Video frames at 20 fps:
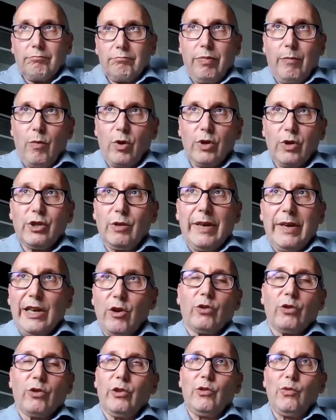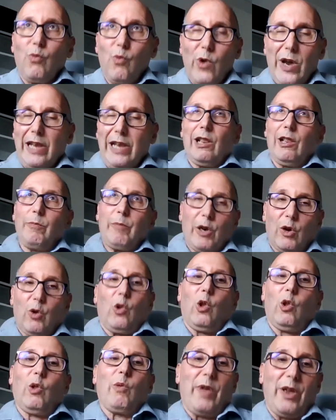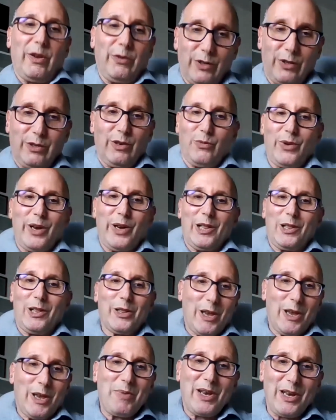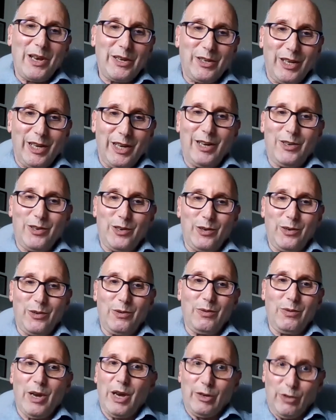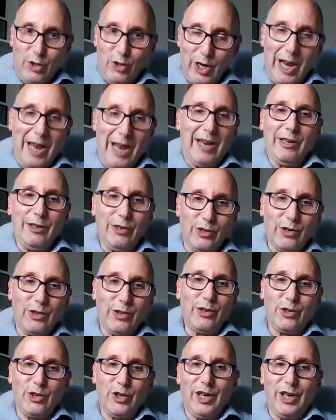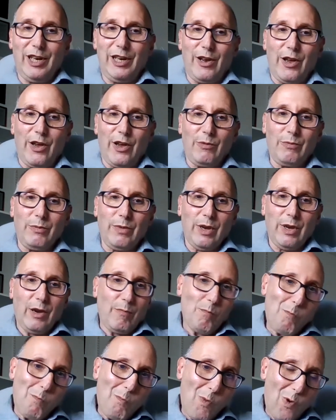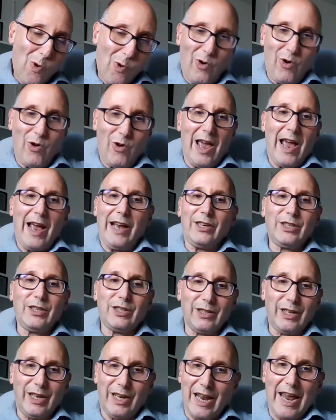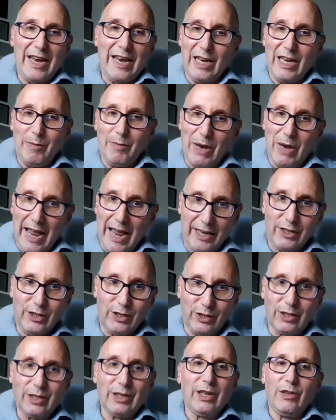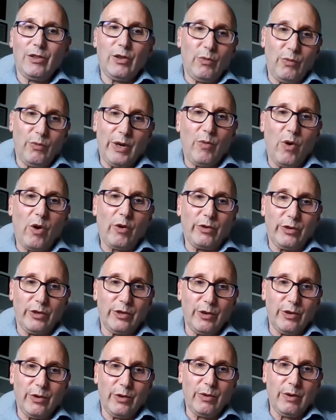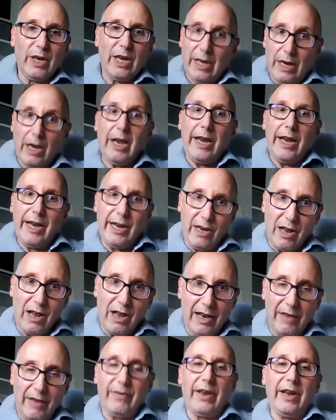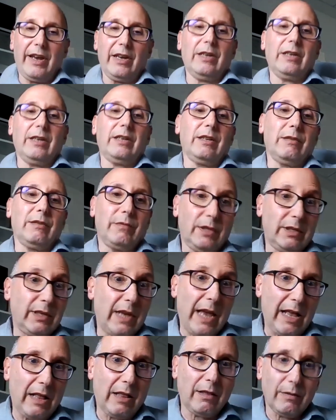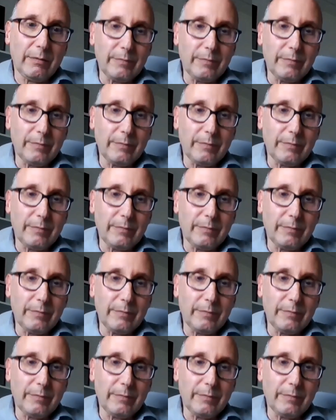possibly not at will, but almost at will, the ability to change the genome more or less in any place that we want to in a living cell.